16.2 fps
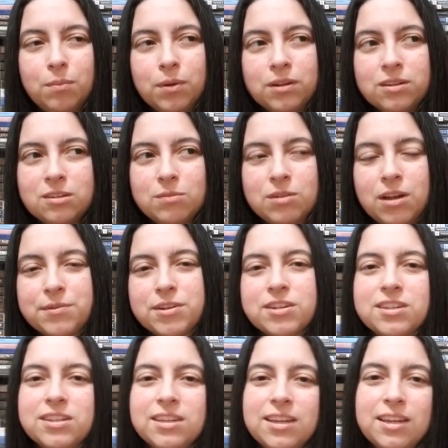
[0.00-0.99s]
but sometimes I
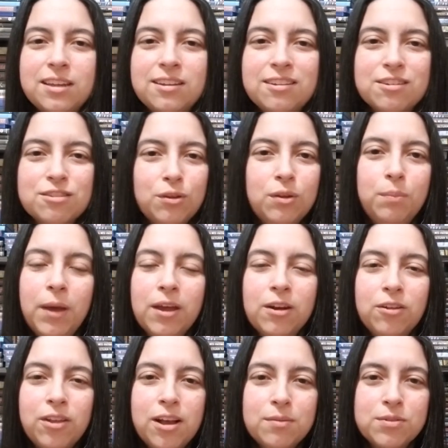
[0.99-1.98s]
was like, there's only
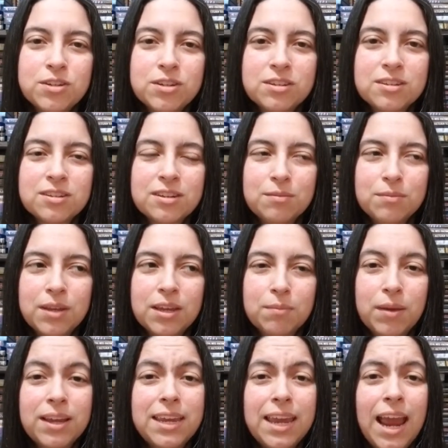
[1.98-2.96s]
pedal options, and I'm
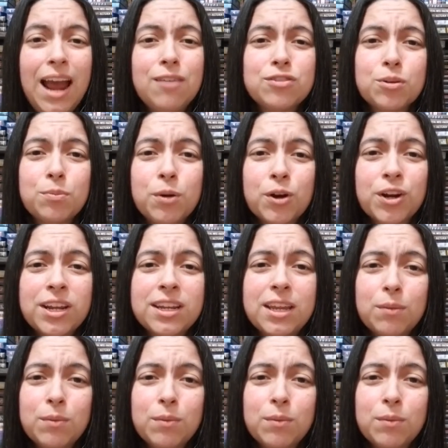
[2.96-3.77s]
like, my calves are burning.